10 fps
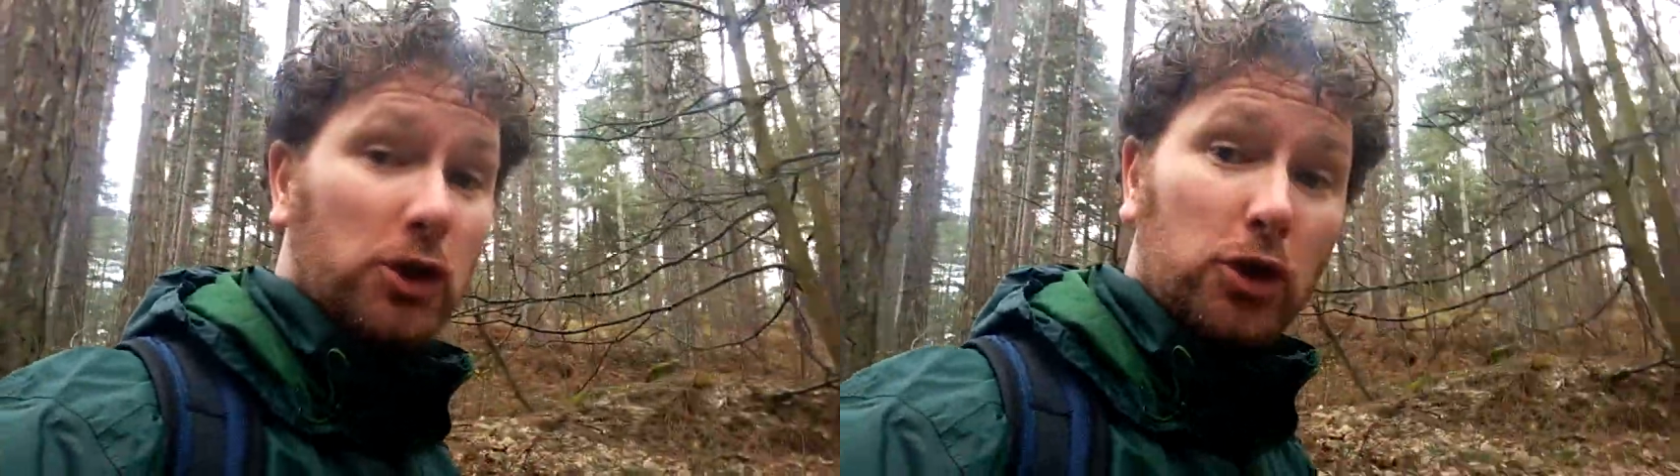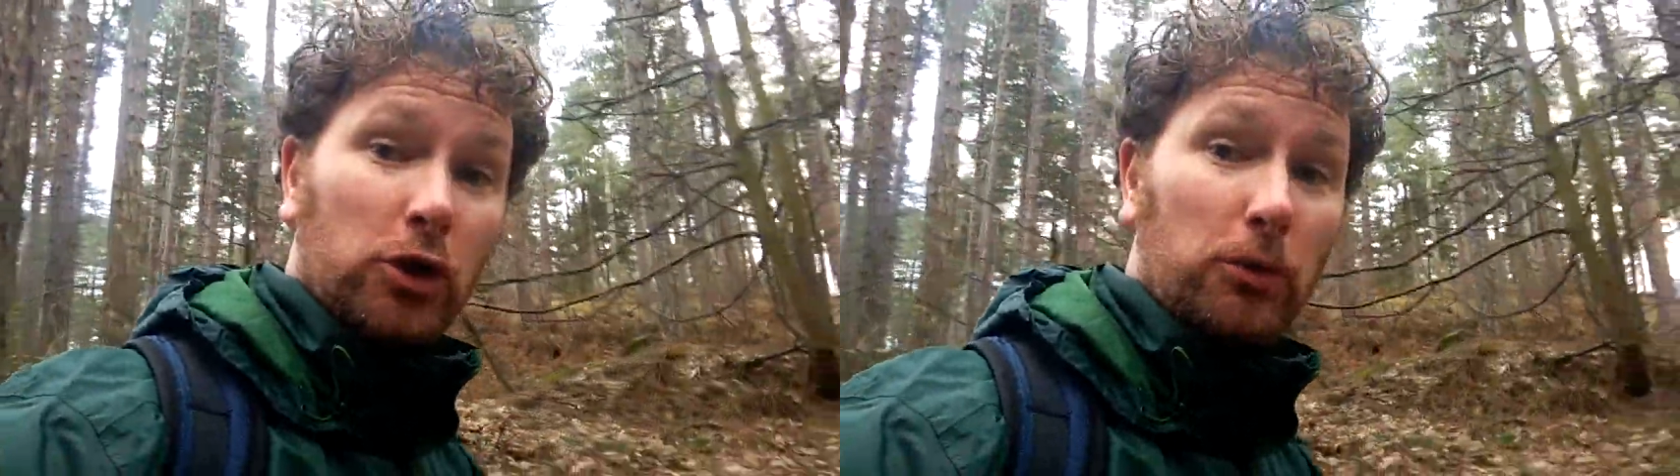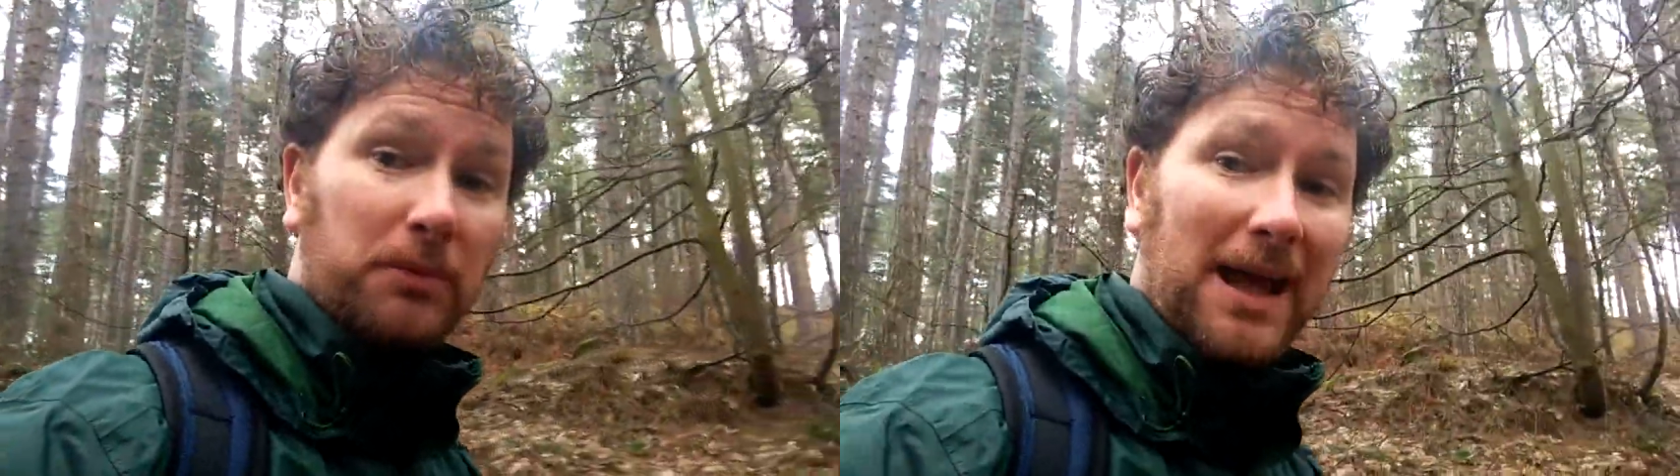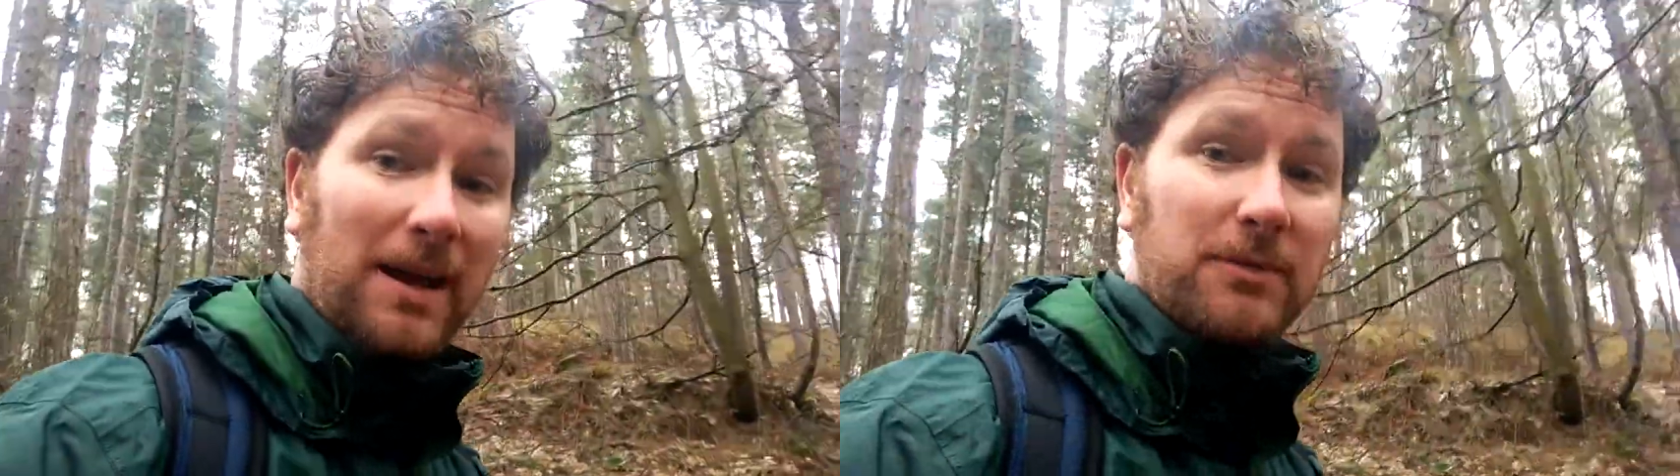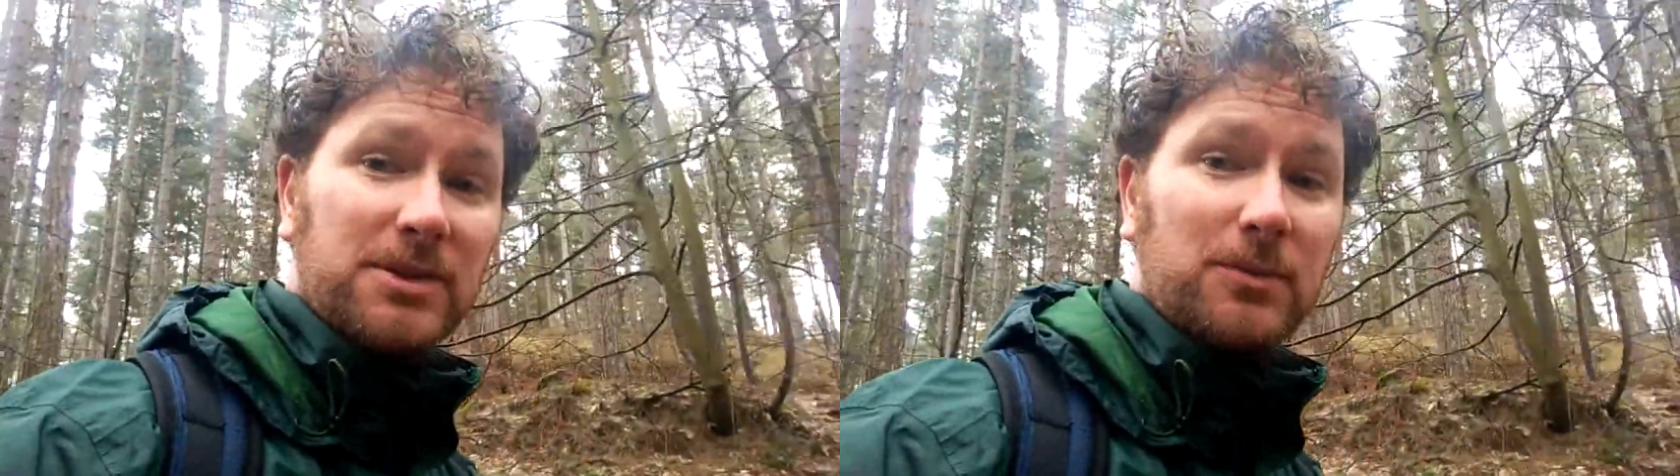come
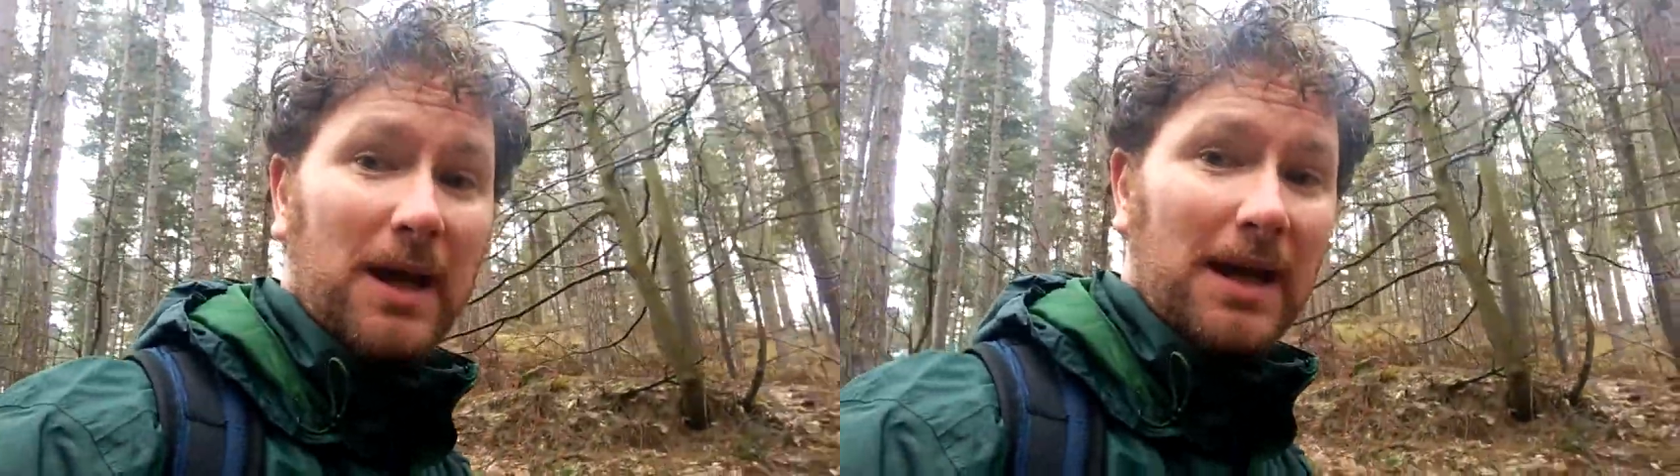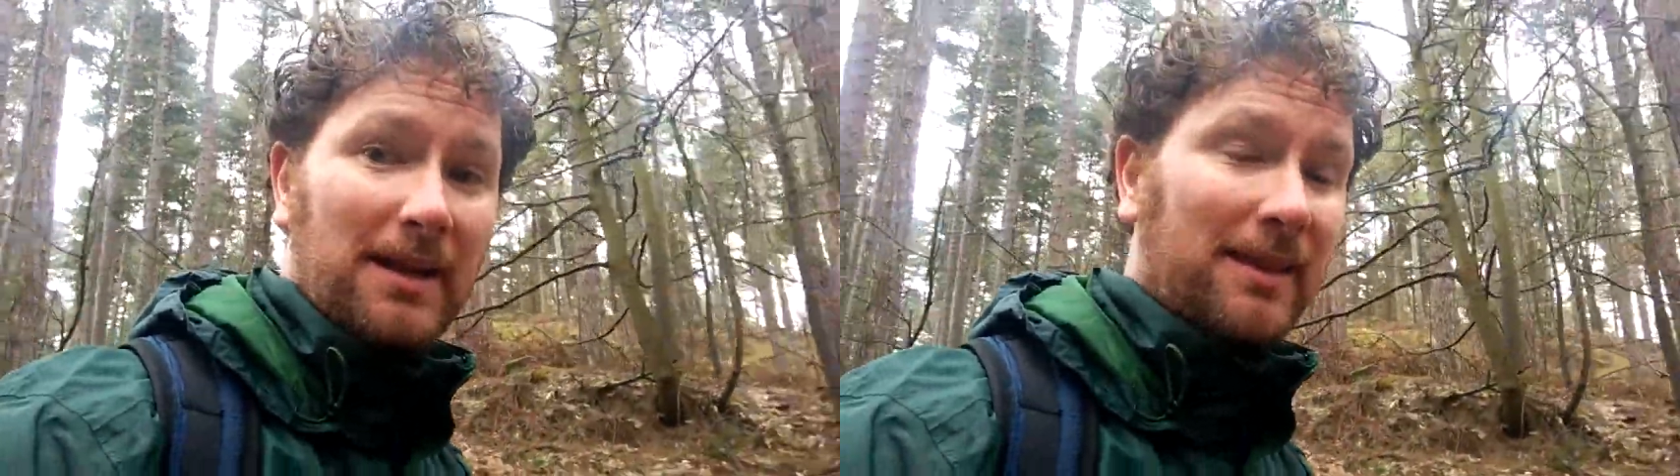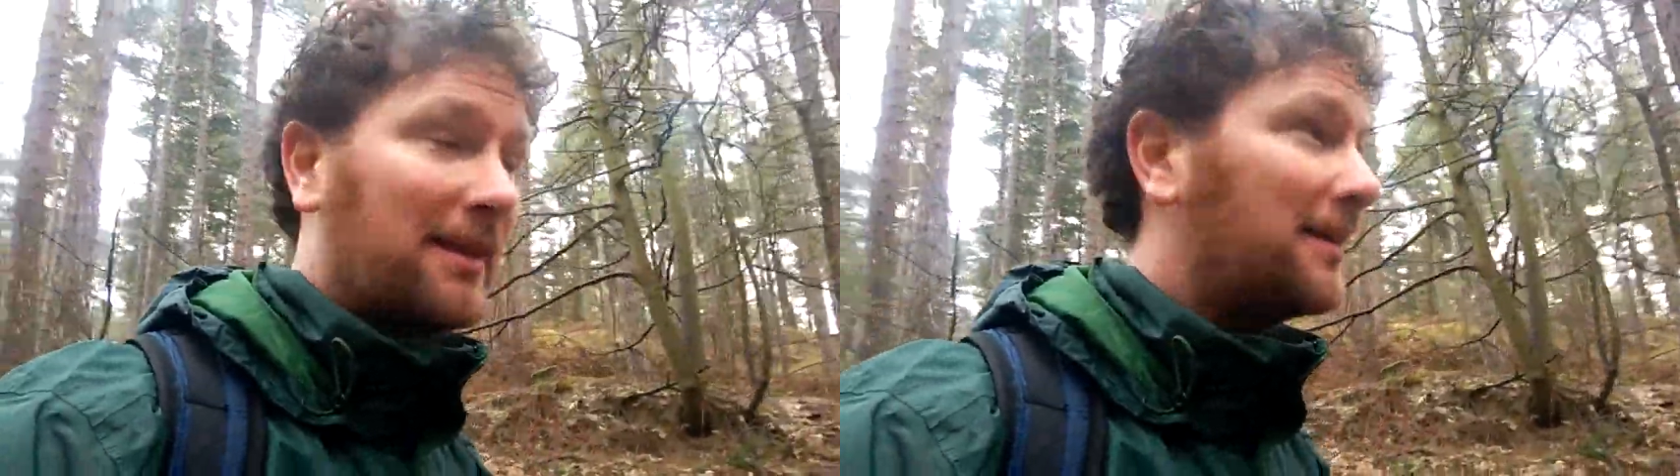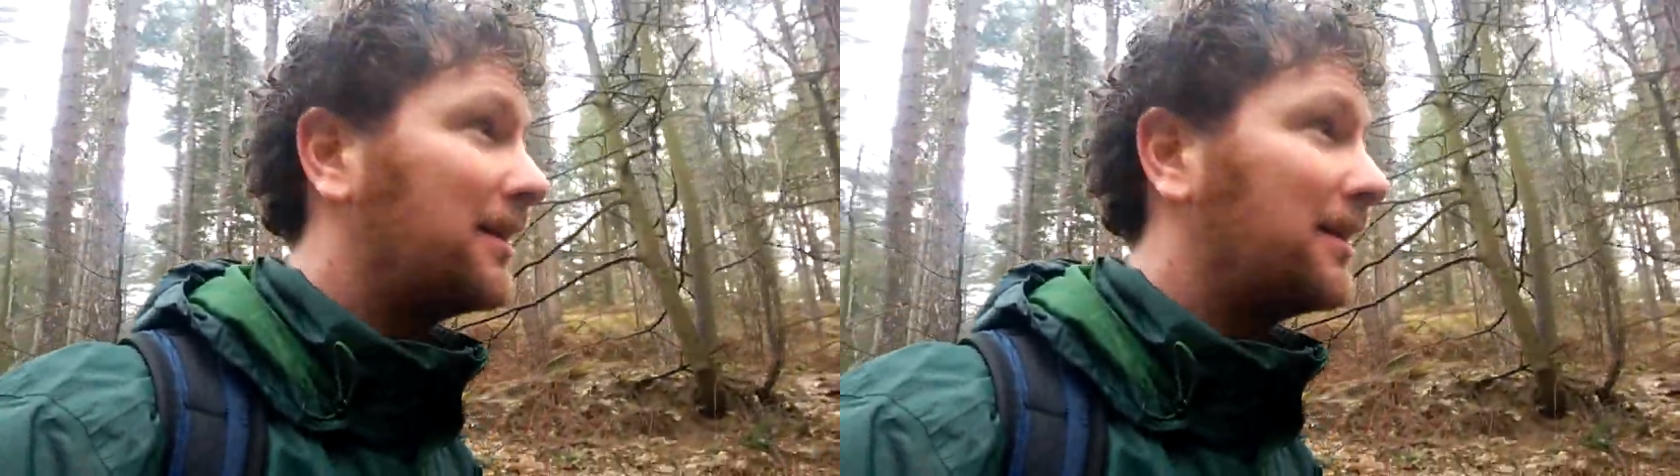down to Earth